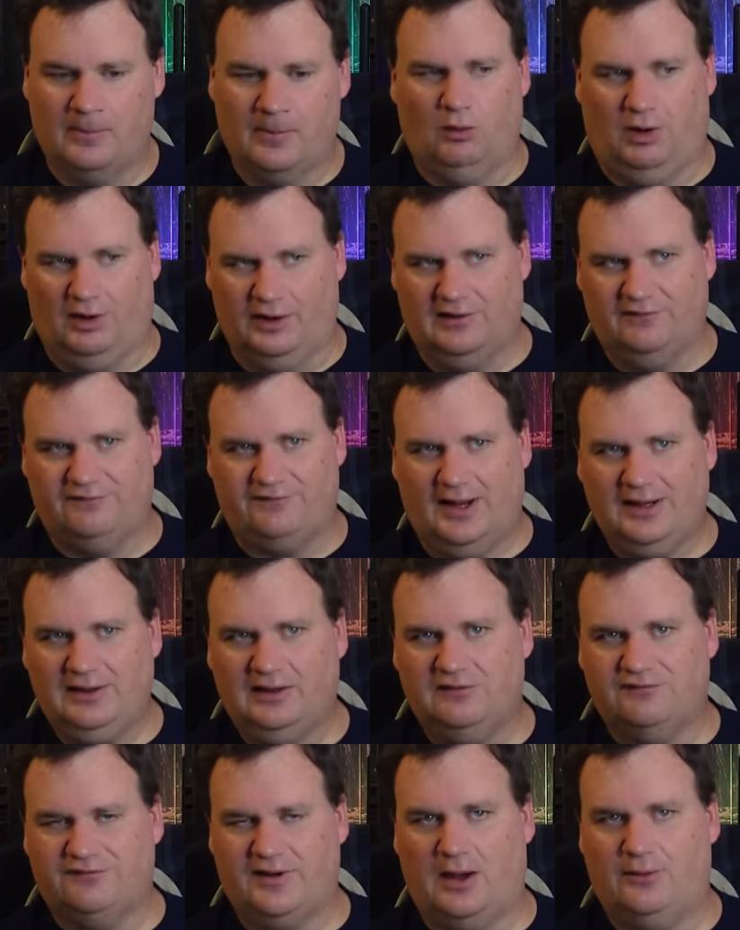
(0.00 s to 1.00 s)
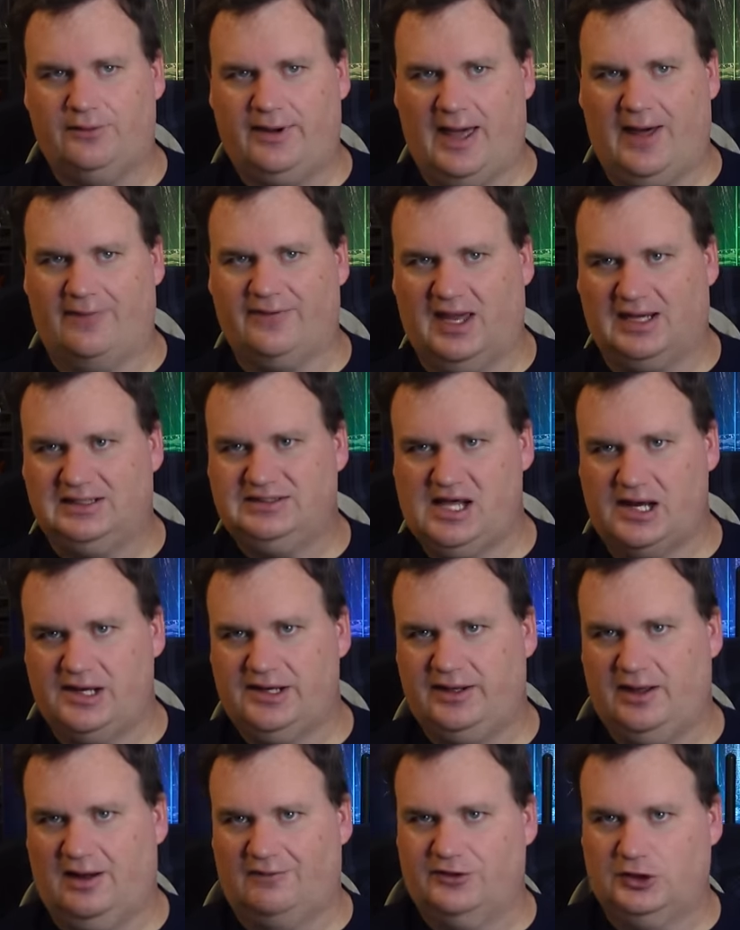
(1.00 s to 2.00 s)
Well, they finally found out the
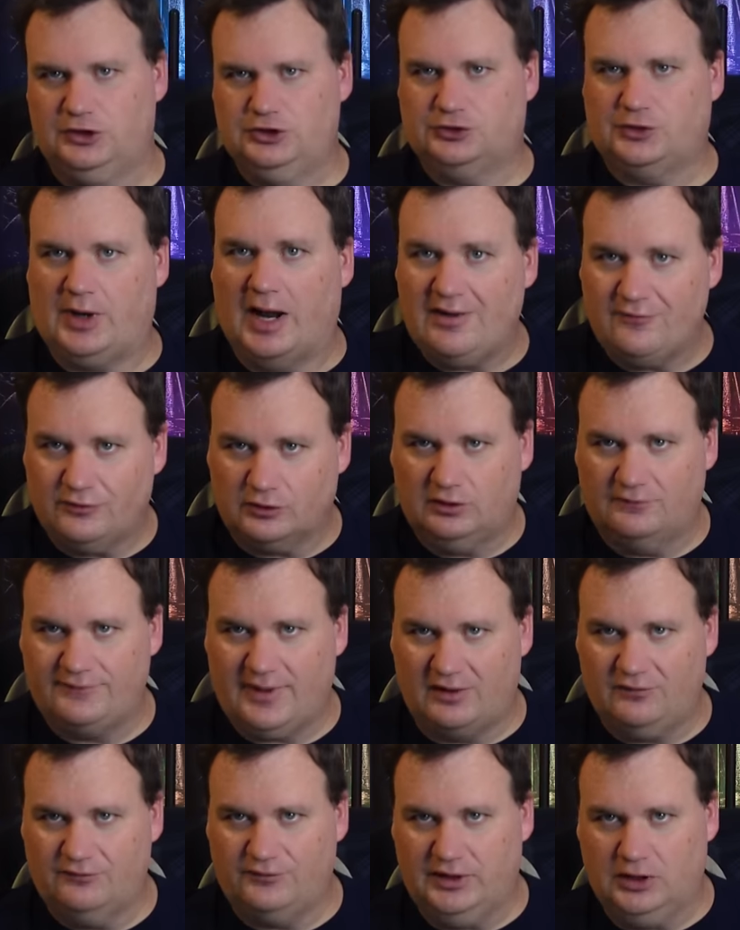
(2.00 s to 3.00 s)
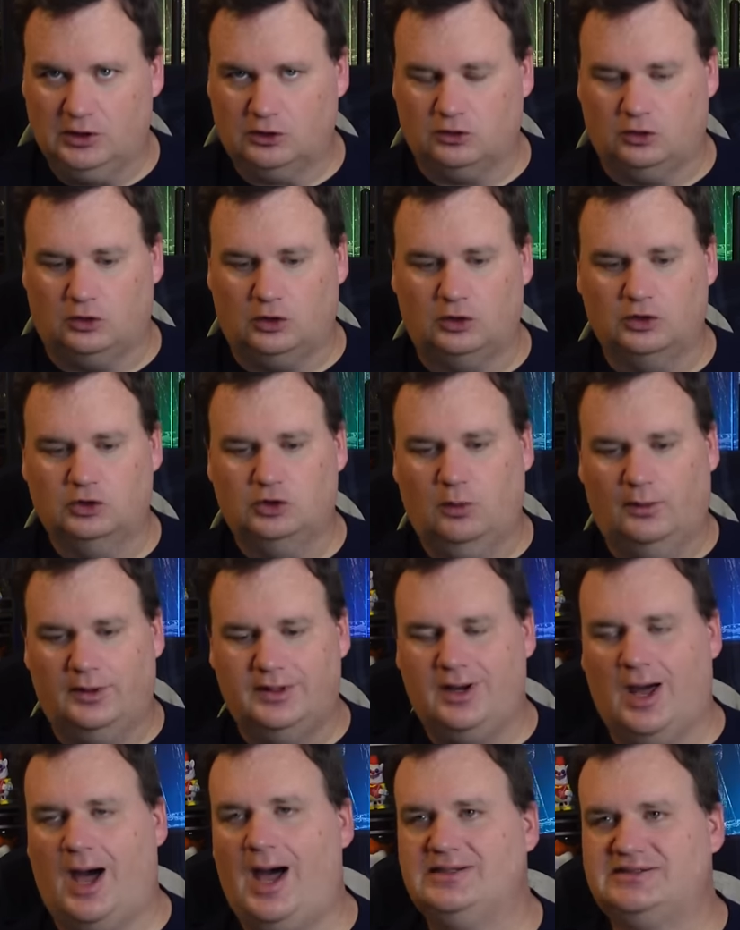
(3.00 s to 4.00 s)
identity of the driver of that vehicle, who
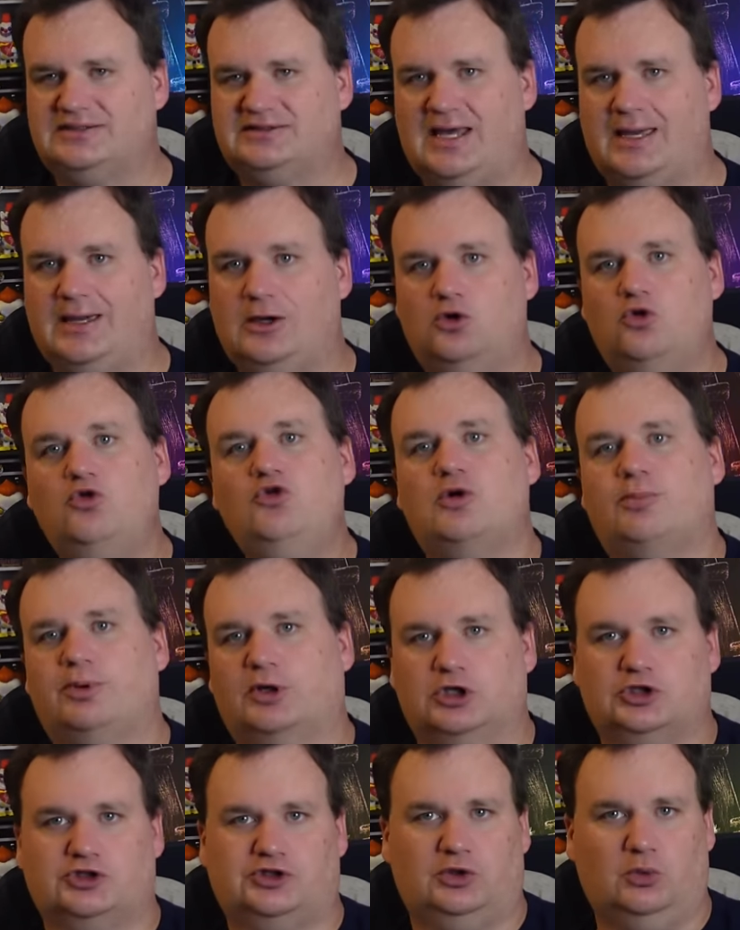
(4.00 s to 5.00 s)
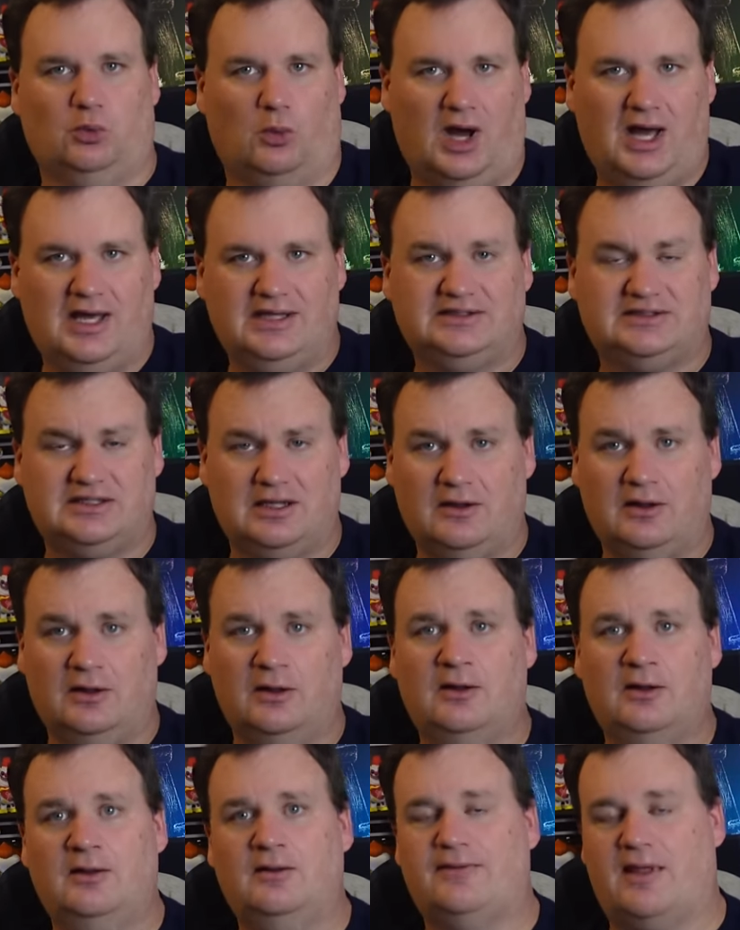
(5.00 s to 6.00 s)
would not say who the person was
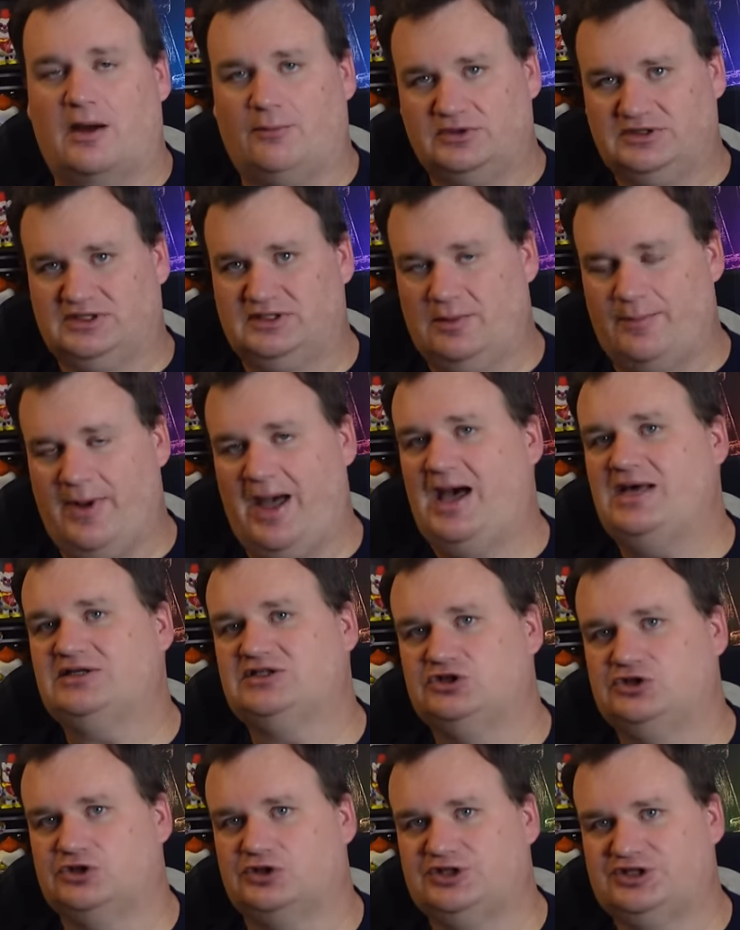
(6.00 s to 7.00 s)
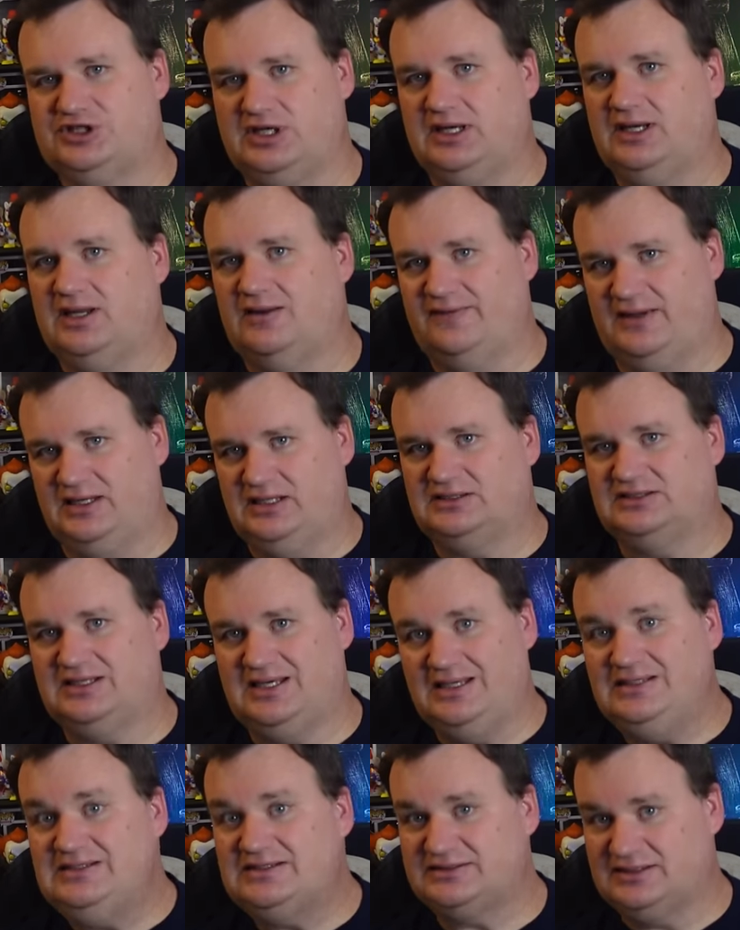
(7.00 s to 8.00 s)
that was in the passenger seat in these
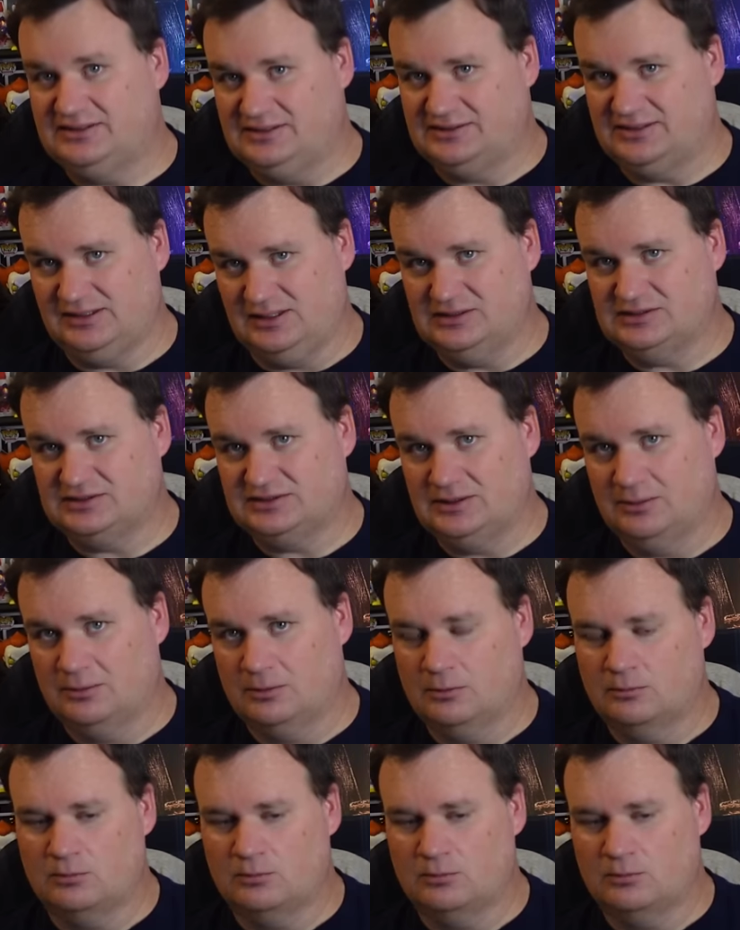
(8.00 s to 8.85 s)
instances.